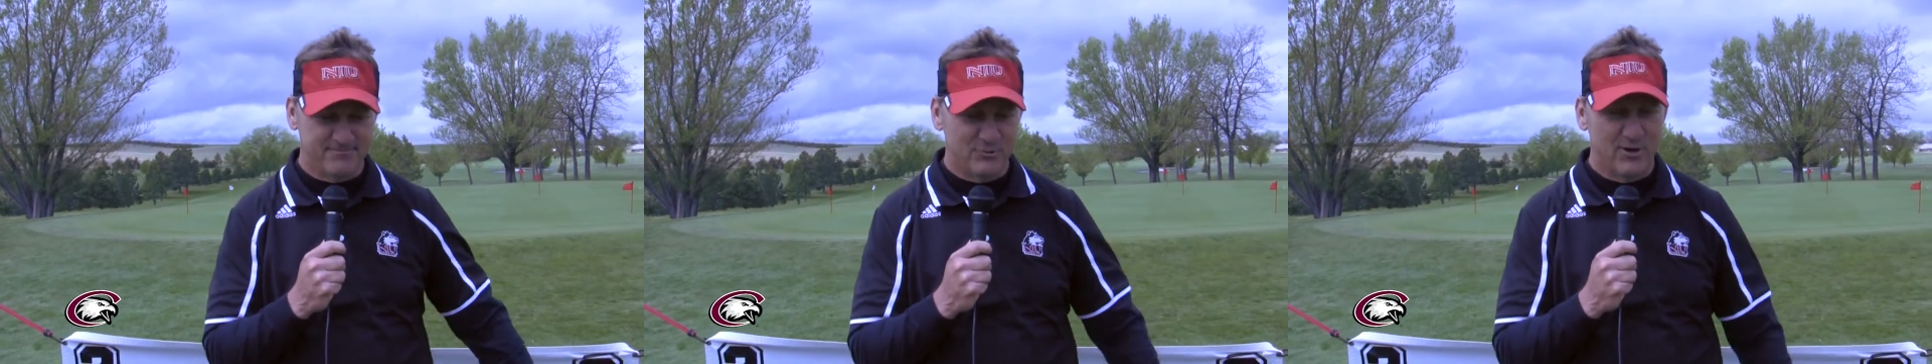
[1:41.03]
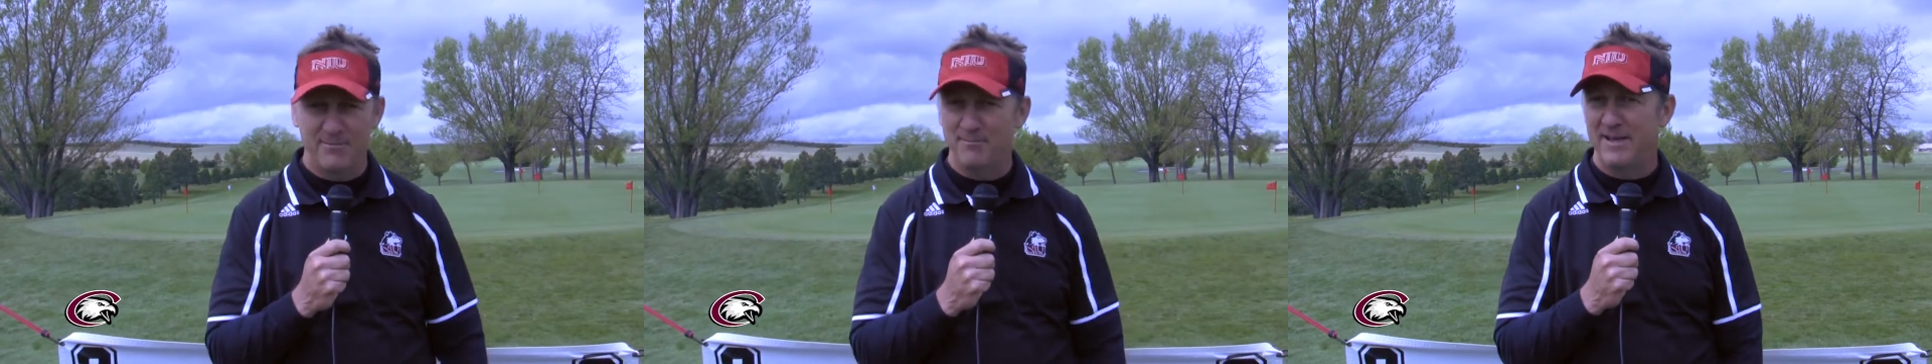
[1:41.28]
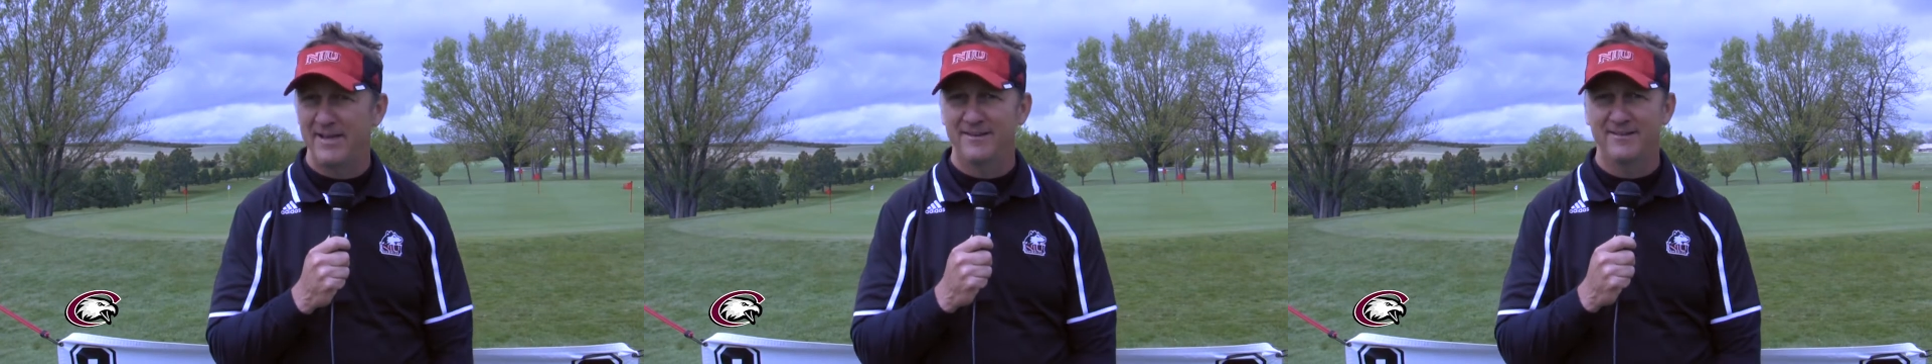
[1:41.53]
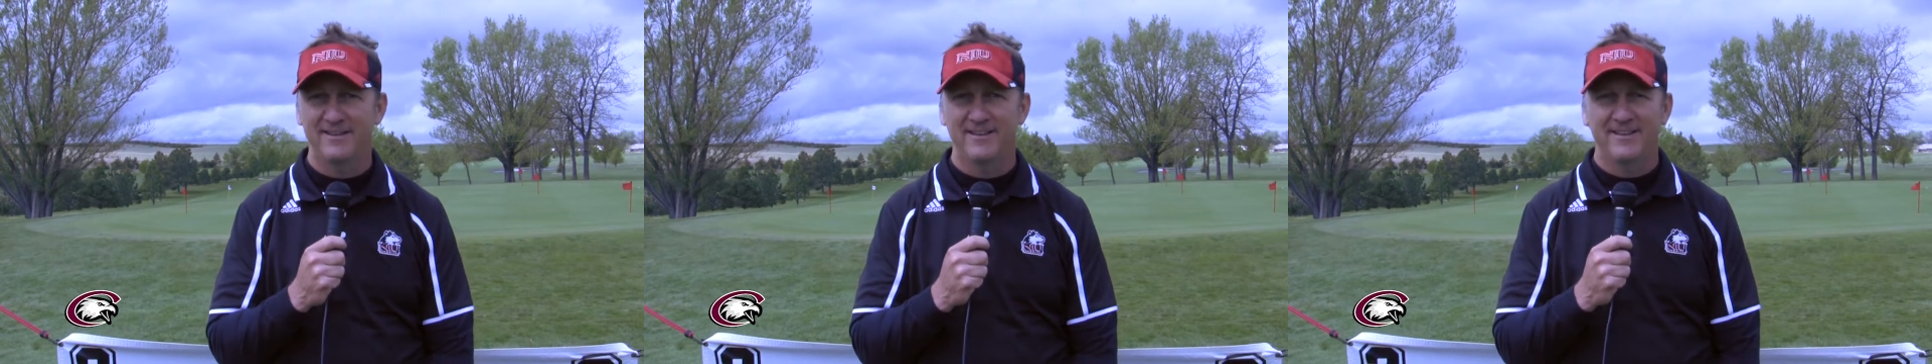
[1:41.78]
great
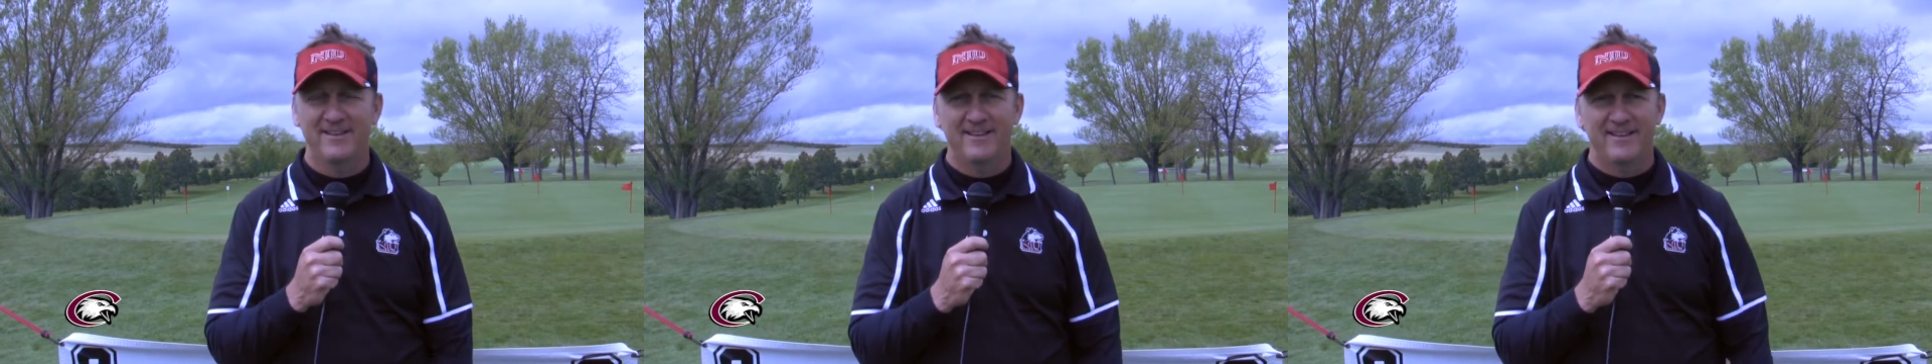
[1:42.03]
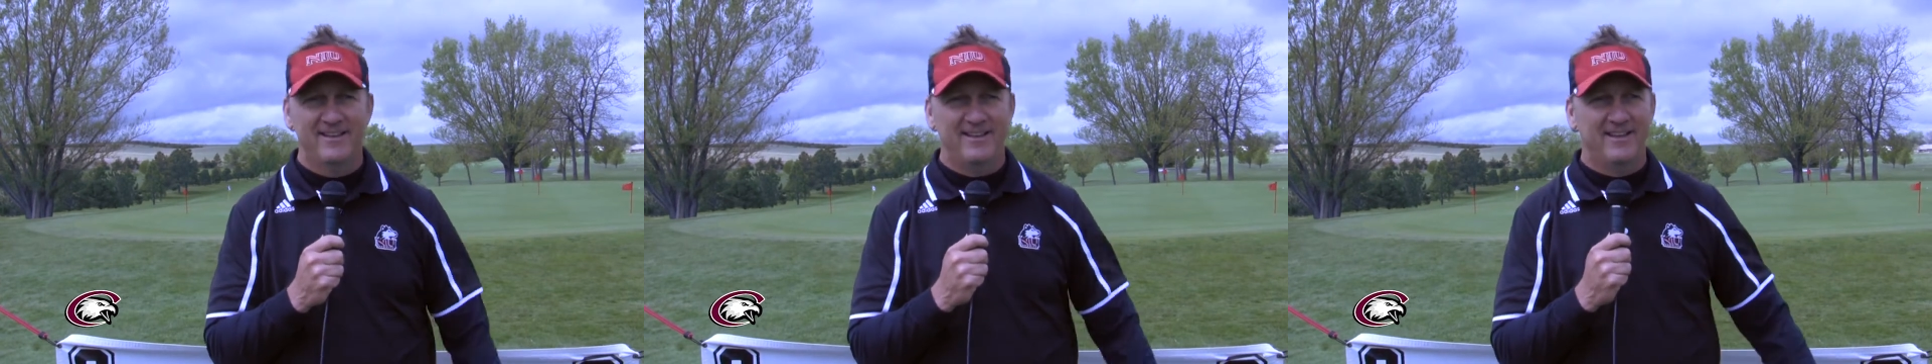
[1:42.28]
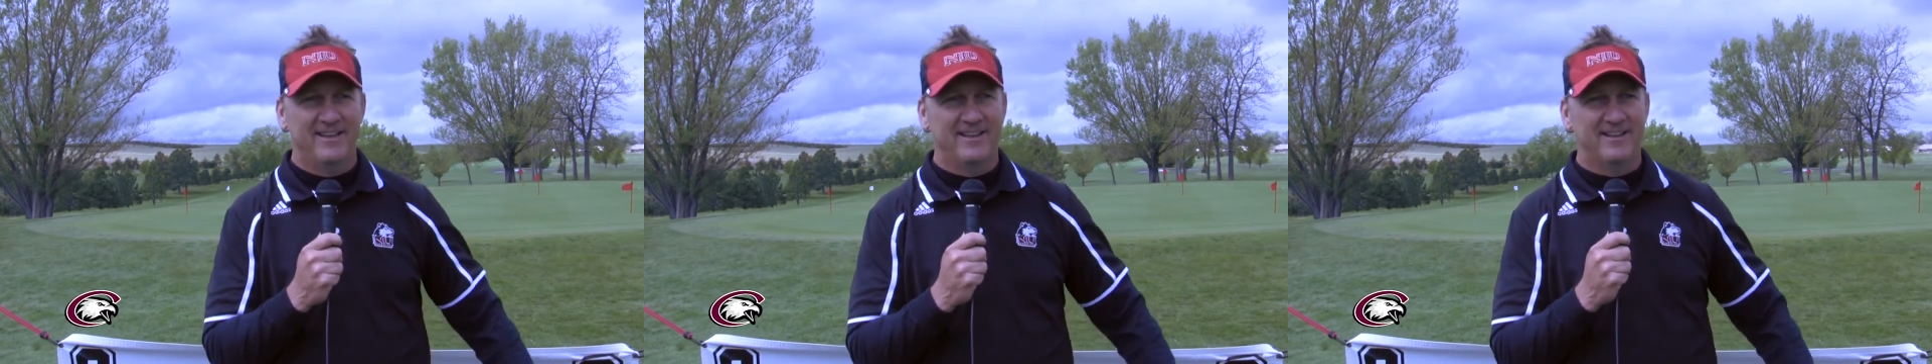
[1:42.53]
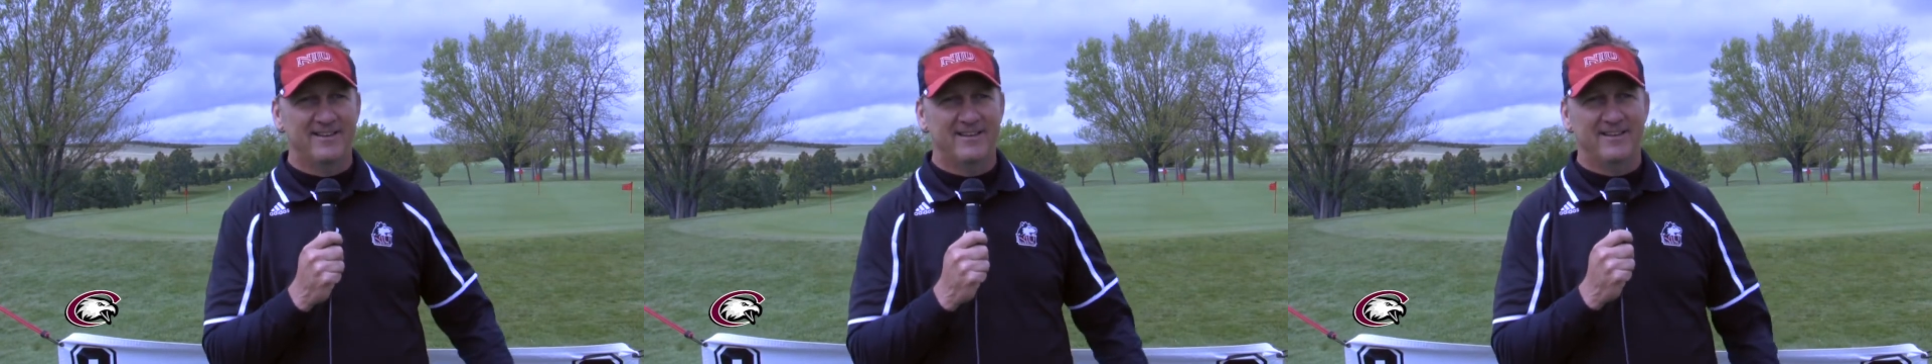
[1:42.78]
man,
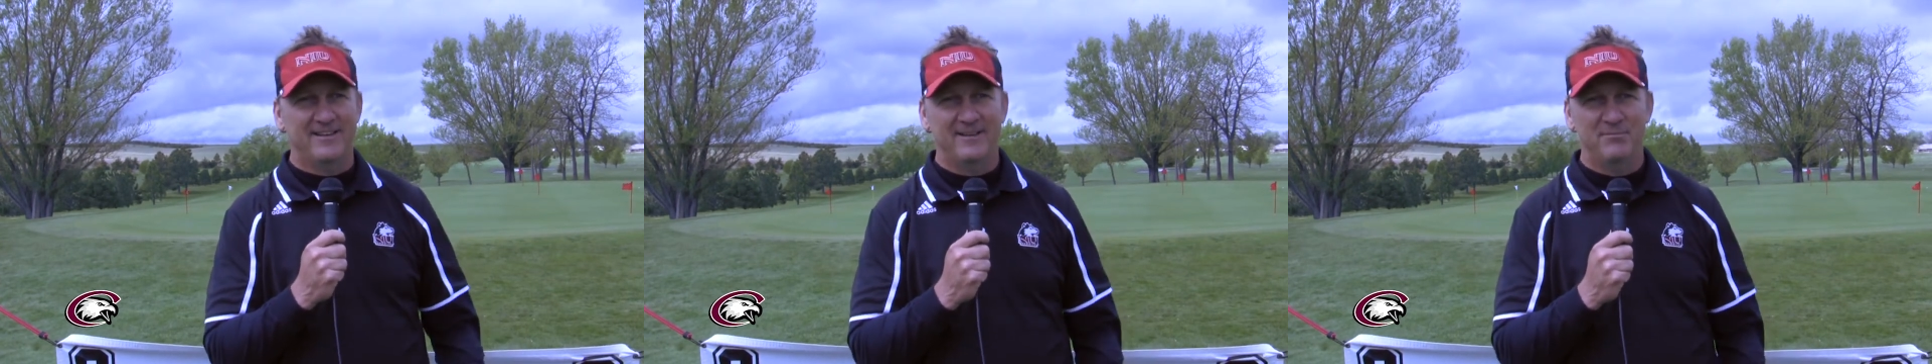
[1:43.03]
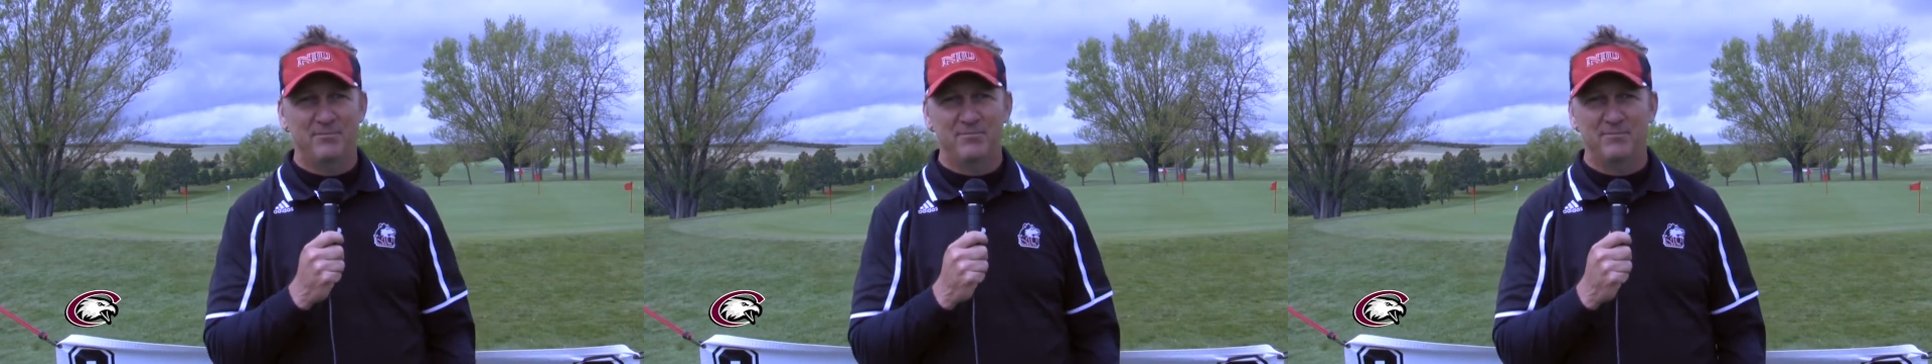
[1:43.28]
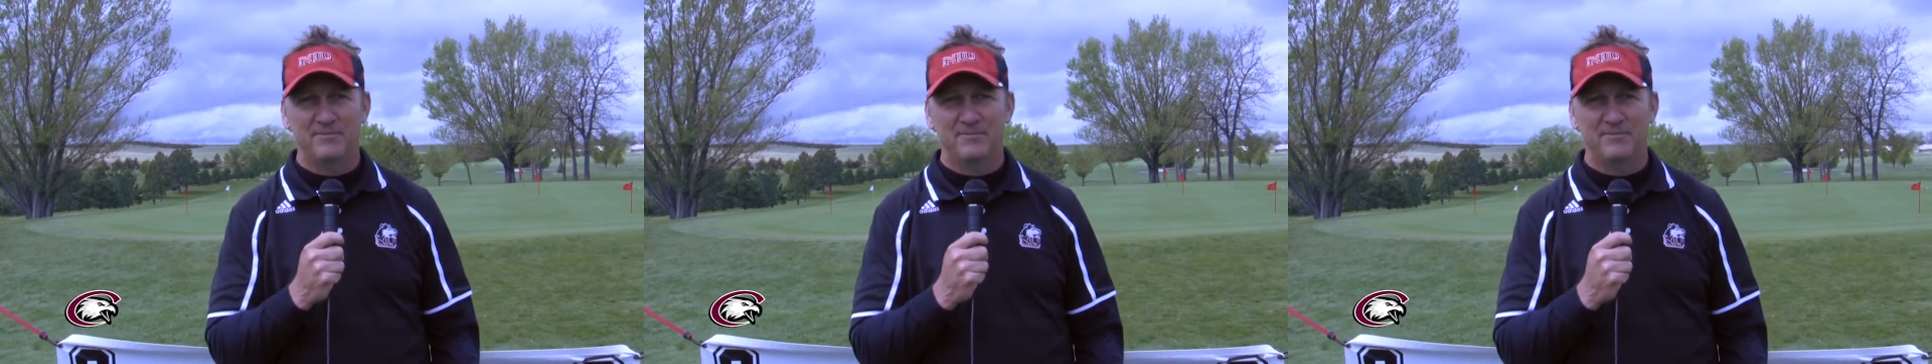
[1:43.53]
and he